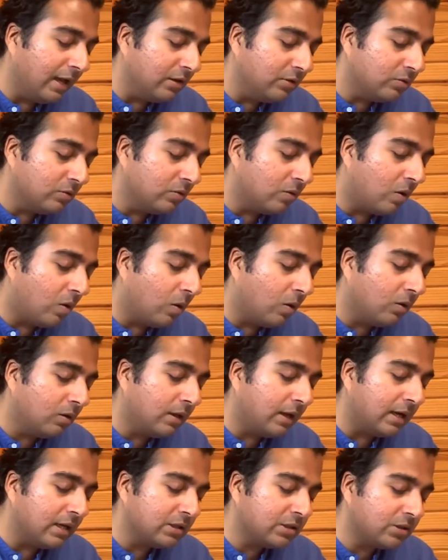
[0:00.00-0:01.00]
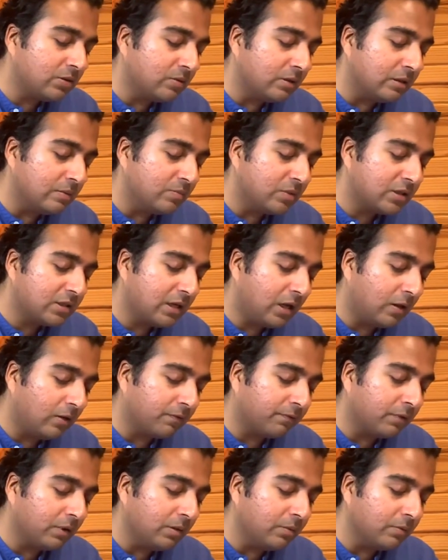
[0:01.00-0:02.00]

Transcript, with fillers: And to all as to himself,